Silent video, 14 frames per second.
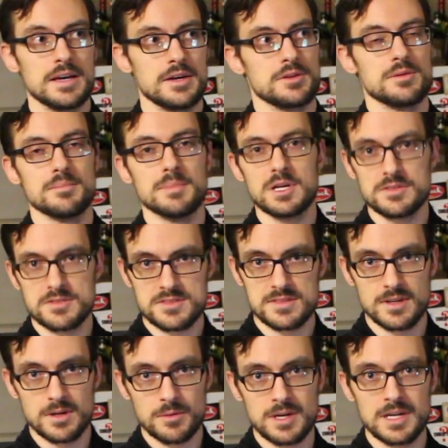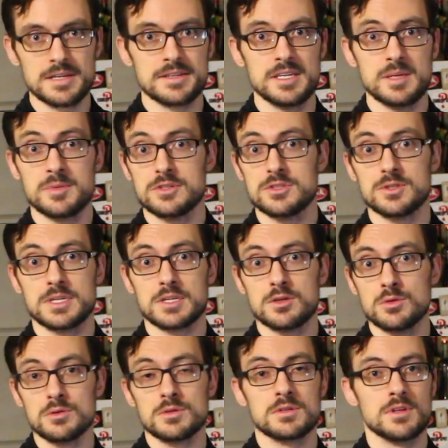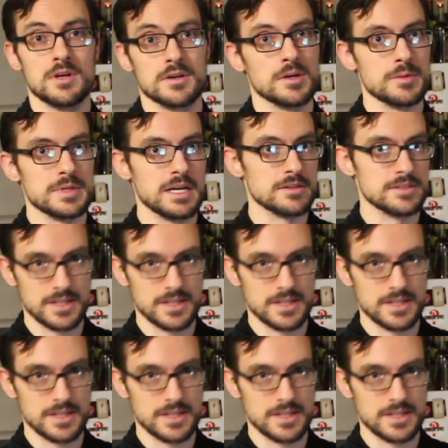It'll melt slower and keep your drink cooler longer without